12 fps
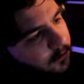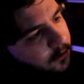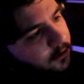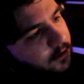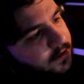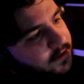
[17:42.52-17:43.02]

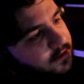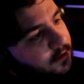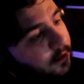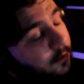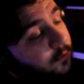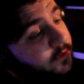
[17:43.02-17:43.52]
because
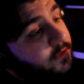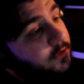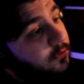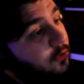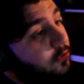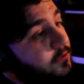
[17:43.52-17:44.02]
it was
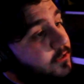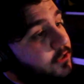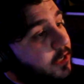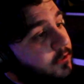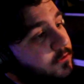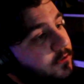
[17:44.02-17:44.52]
your
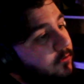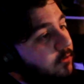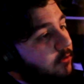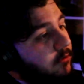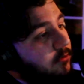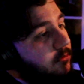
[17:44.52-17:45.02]
suggestion
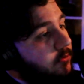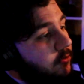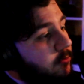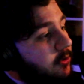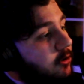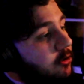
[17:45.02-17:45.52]
to do
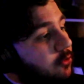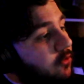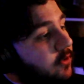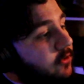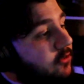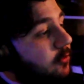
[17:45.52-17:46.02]
superhero
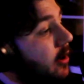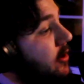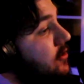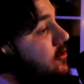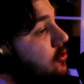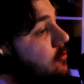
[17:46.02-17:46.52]
movies, so I
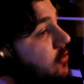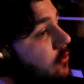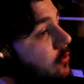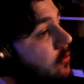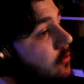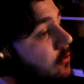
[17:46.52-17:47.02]
assumed
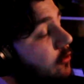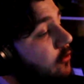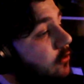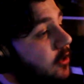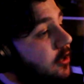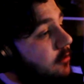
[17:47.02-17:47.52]
you'd
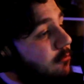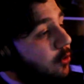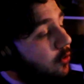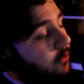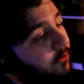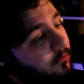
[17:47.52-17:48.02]
seen
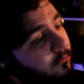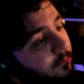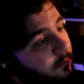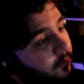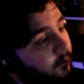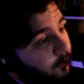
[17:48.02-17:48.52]
more than
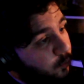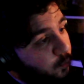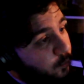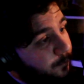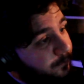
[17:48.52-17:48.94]
two.